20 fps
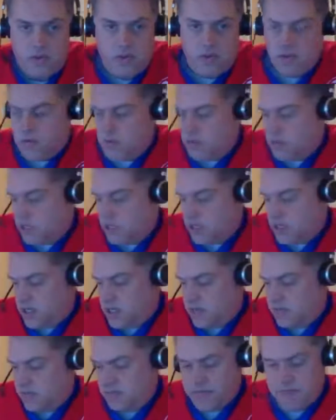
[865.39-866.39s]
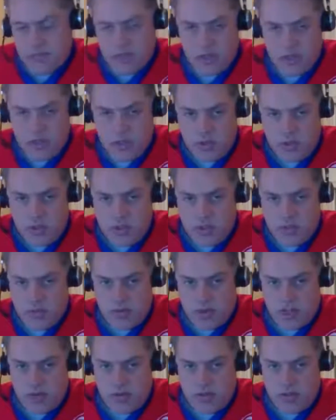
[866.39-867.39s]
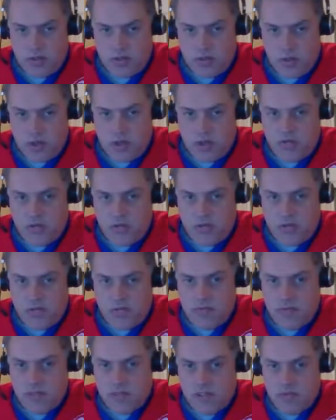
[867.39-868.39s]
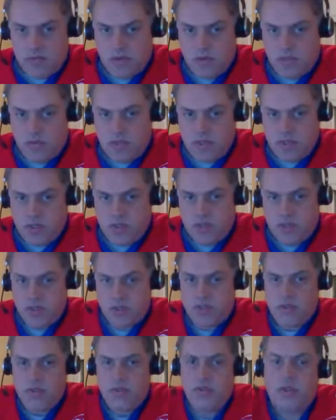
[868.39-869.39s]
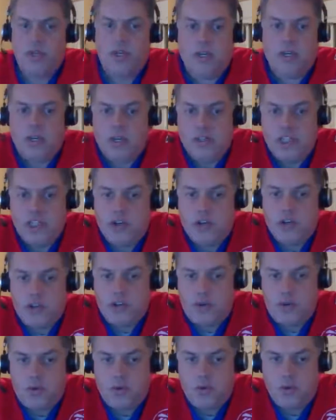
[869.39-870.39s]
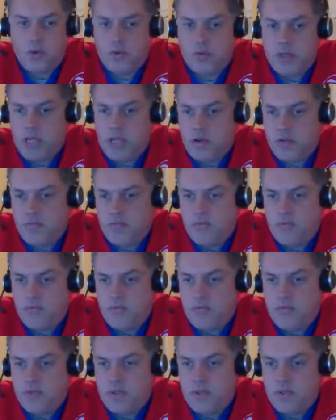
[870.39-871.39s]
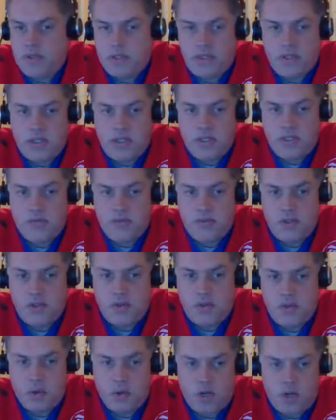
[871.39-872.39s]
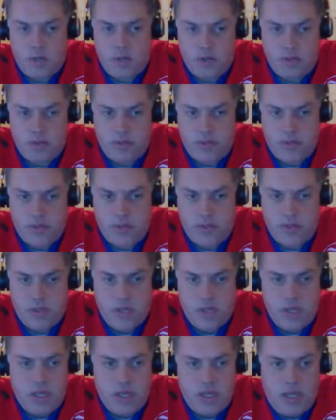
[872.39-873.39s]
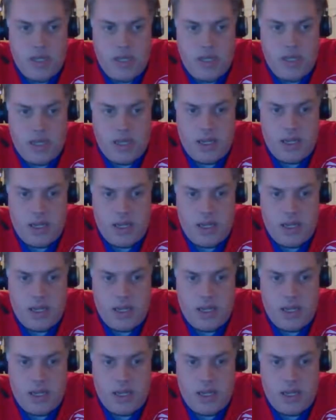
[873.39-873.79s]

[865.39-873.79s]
Vancouver's losing some players as well for similar reasons. Jarrett Toll will be out of this season due to work commitments.